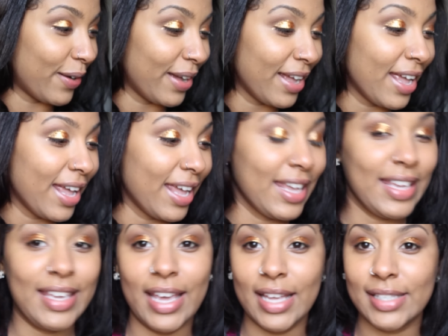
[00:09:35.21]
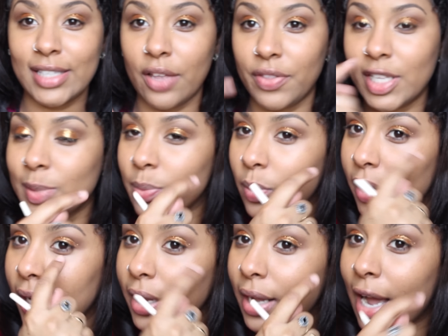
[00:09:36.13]
Uh, yeah so at this
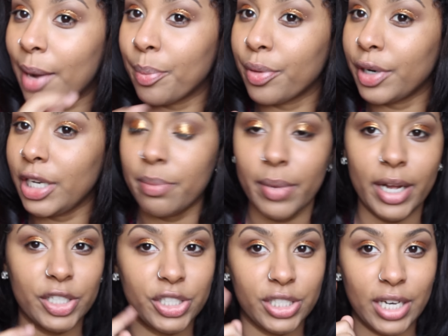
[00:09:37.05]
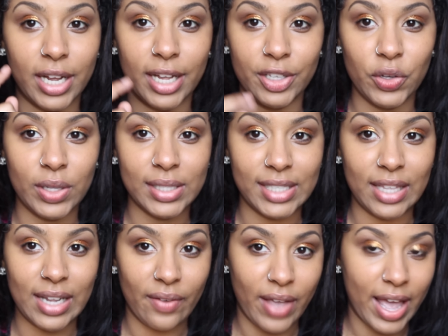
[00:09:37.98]
point i'm pretty much done you can
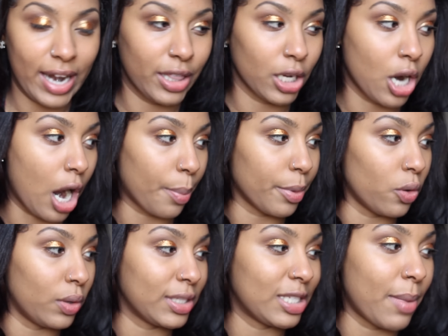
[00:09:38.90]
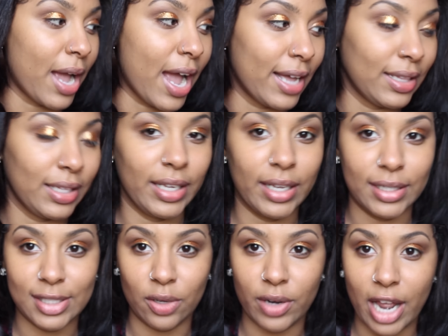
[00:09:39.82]
see that i've added the copper onto my
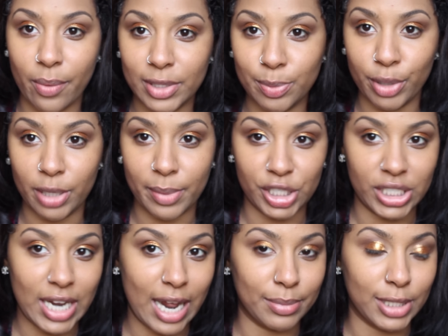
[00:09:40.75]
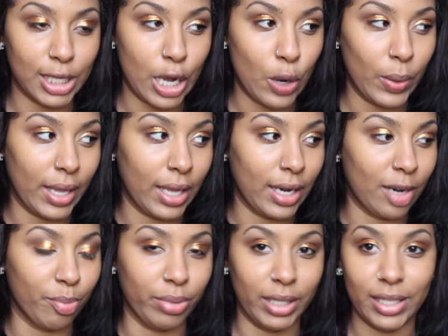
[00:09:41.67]
eyelid so now it's pretty much time to go in
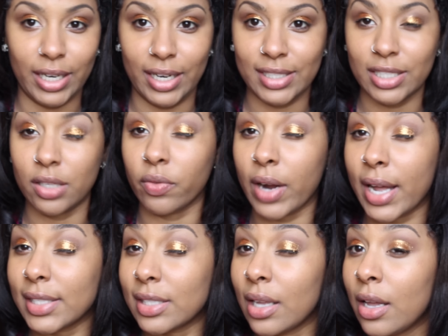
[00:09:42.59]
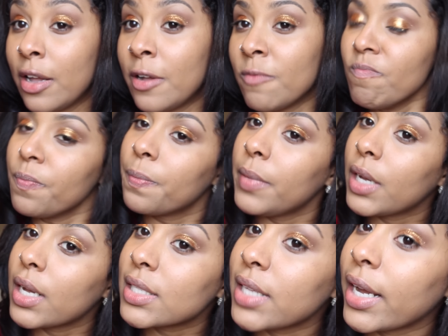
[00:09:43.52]
and blend it into the rest
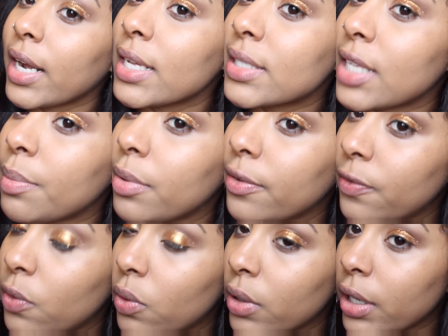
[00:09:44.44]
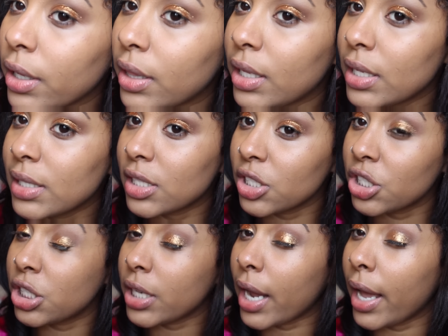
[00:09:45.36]
because like i said before this
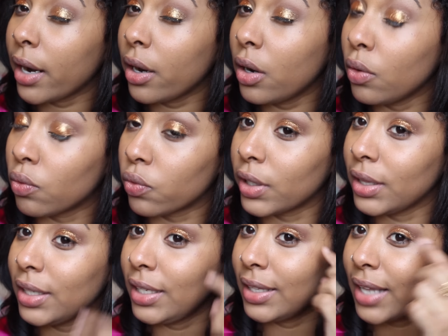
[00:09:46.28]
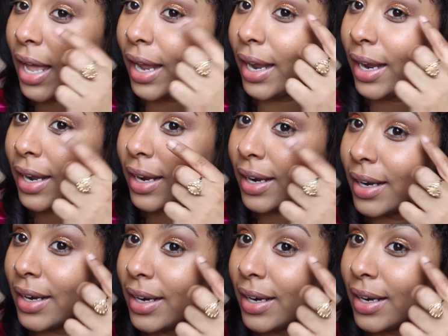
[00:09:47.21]
shadow really like